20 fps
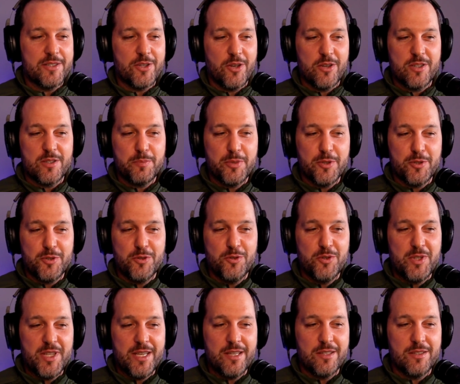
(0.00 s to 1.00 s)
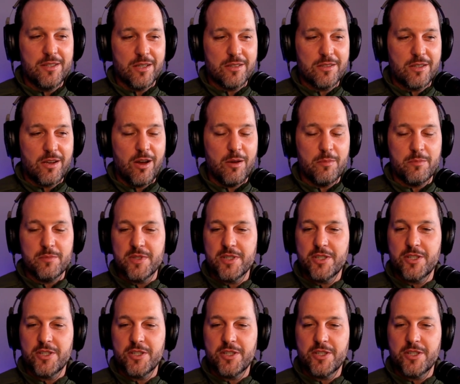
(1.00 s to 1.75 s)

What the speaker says: So it's poduty.com.